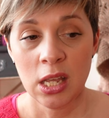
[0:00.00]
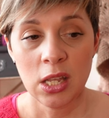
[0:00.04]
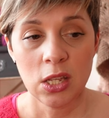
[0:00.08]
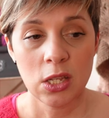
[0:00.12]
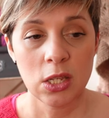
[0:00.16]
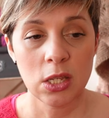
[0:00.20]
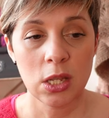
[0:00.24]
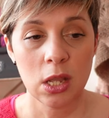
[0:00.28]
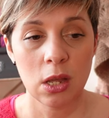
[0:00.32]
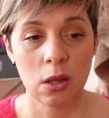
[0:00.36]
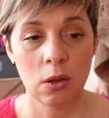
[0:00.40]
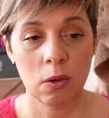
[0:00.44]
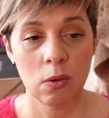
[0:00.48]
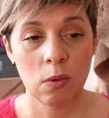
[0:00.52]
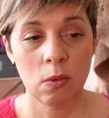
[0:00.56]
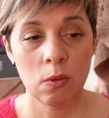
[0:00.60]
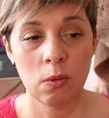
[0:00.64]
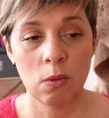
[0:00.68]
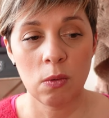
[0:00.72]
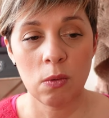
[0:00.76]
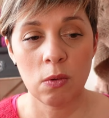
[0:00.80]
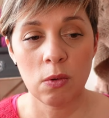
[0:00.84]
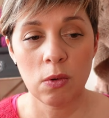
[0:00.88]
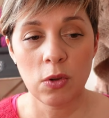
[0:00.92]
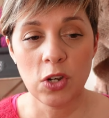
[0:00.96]

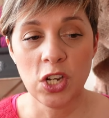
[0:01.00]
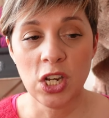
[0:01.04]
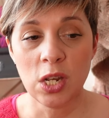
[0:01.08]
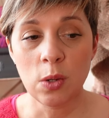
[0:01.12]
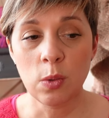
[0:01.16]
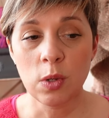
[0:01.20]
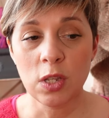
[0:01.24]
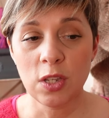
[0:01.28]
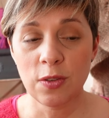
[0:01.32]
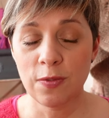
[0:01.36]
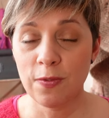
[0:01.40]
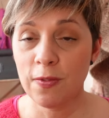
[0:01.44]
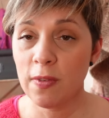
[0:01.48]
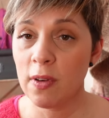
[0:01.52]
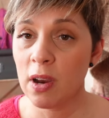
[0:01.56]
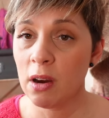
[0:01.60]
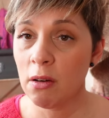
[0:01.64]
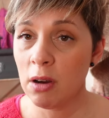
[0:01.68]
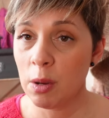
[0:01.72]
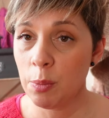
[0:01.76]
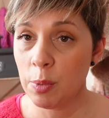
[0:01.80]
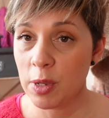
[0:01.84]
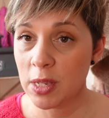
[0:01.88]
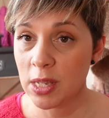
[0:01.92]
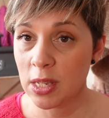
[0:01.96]
So she was
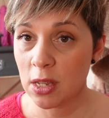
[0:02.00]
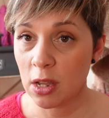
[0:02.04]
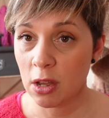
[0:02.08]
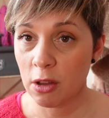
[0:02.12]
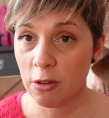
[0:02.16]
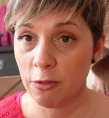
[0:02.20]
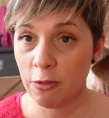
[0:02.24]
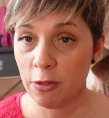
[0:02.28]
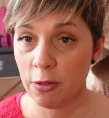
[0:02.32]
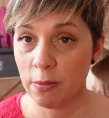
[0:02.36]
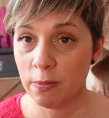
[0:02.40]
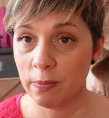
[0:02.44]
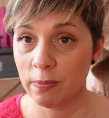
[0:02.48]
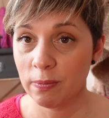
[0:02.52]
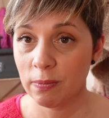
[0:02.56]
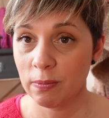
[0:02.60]
very pissed off,